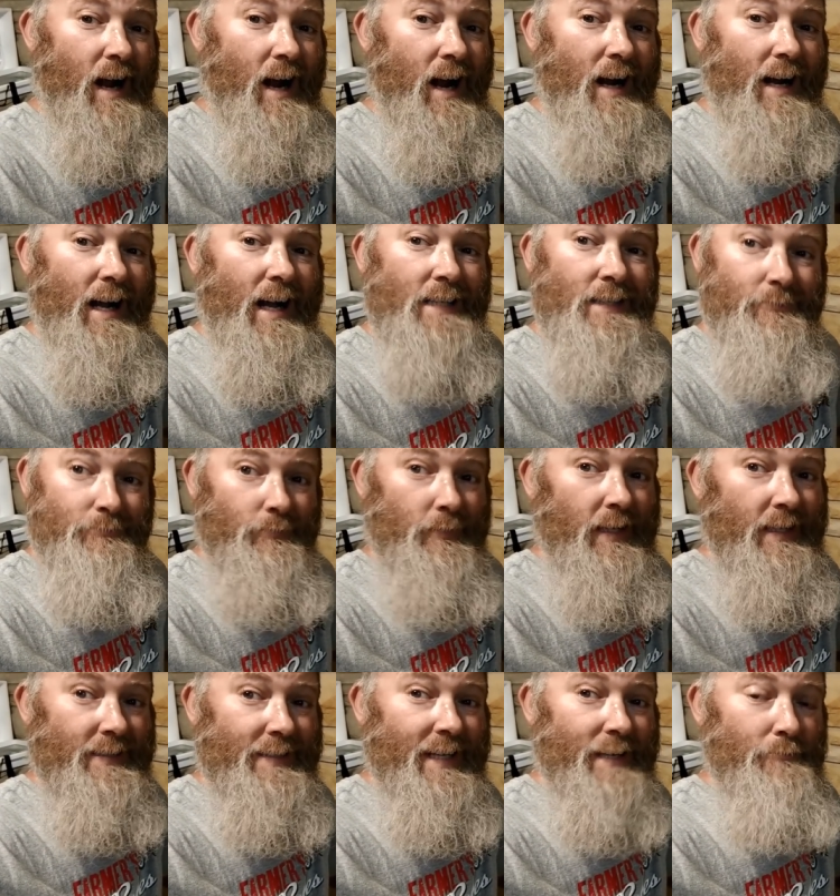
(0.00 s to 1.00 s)
All right, guys,
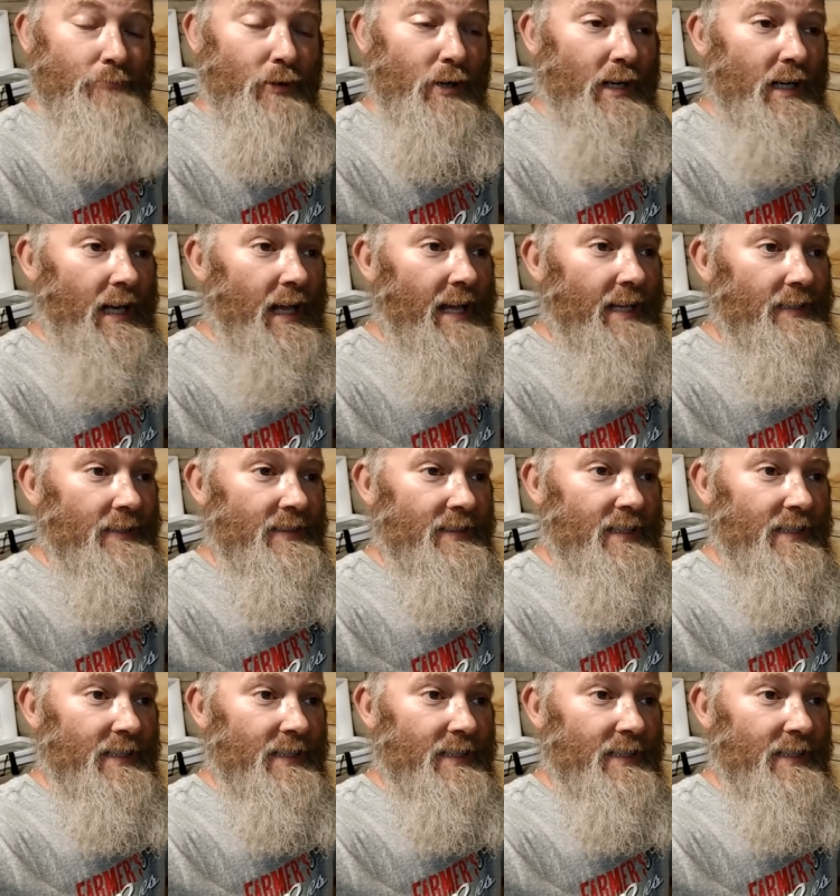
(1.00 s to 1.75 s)
it's getting pretty late.